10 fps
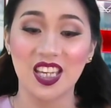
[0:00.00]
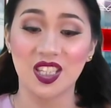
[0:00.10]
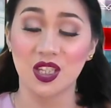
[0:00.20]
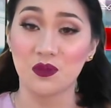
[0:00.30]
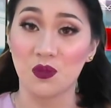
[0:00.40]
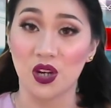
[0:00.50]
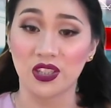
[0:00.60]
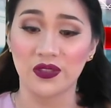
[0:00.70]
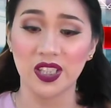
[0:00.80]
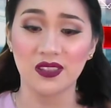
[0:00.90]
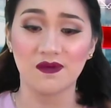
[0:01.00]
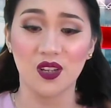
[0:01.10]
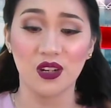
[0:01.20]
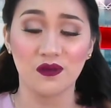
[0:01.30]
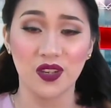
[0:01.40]
Is it moderate
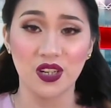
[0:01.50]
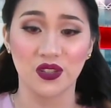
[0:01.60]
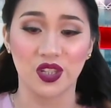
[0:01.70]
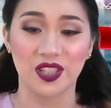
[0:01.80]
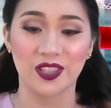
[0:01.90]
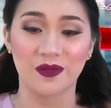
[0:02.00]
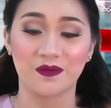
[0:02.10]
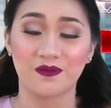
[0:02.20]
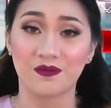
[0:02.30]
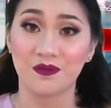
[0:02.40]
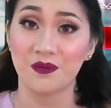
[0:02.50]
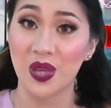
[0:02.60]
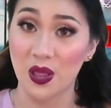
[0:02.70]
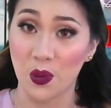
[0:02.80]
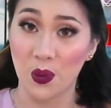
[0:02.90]
or vigorous?
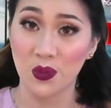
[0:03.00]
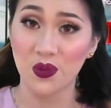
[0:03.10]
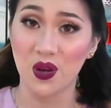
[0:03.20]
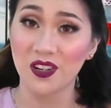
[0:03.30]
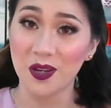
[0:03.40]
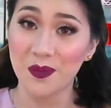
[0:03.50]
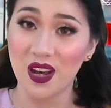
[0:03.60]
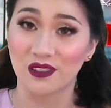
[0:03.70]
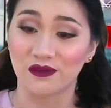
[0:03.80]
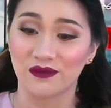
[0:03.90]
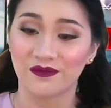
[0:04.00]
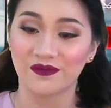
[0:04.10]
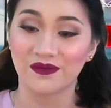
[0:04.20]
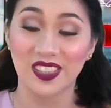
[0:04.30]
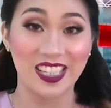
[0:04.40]
Below or above?
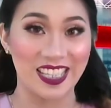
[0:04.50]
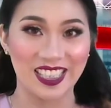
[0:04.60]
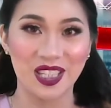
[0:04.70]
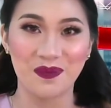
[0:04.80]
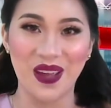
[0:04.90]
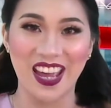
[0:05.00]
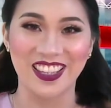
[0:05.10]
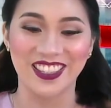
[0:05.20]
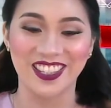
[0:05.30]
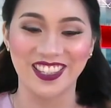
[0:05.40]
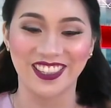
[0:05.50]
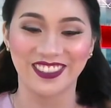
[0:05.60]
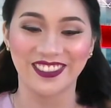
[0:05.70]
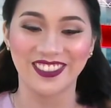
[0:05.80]
It depends.